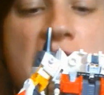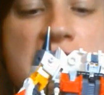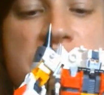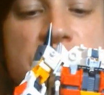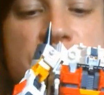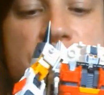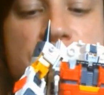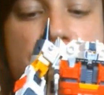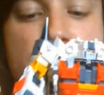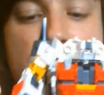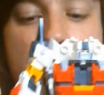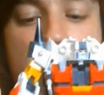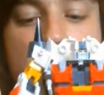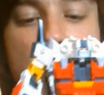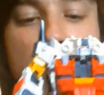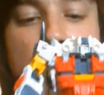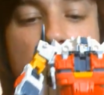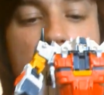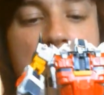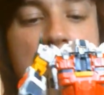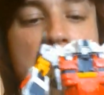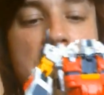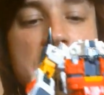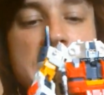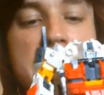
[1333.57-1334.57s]
I do
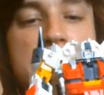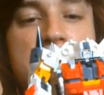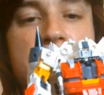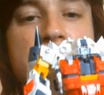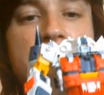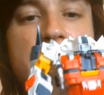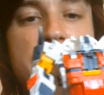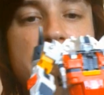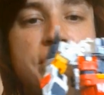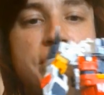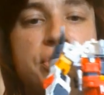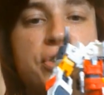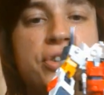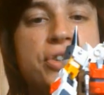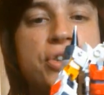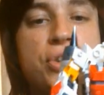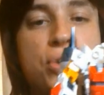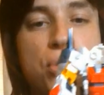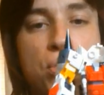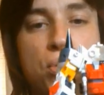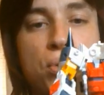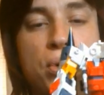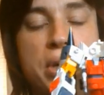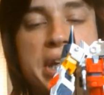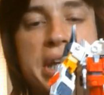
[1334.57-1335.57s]
like this
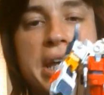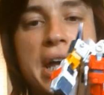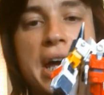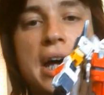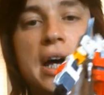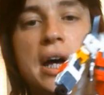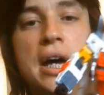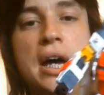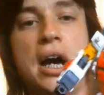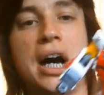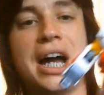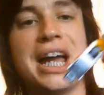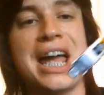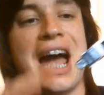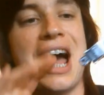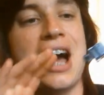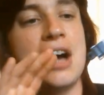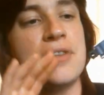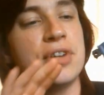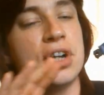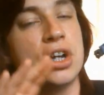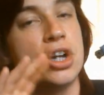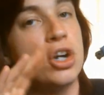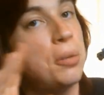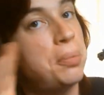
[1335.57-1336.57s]
toy. Uh, I
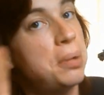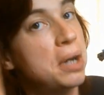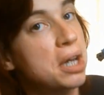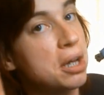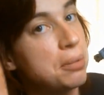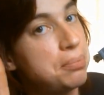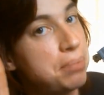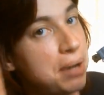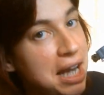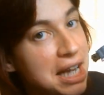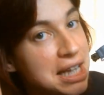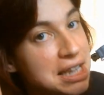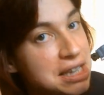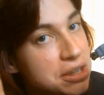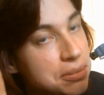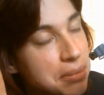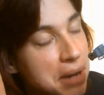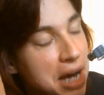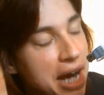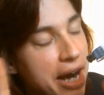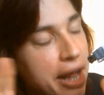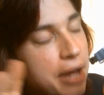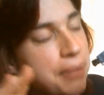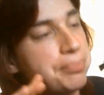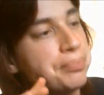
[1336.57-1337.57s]
have a couple of complaints
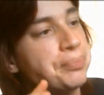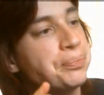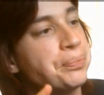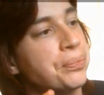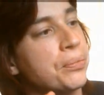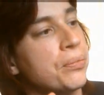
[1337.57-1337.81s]
about it.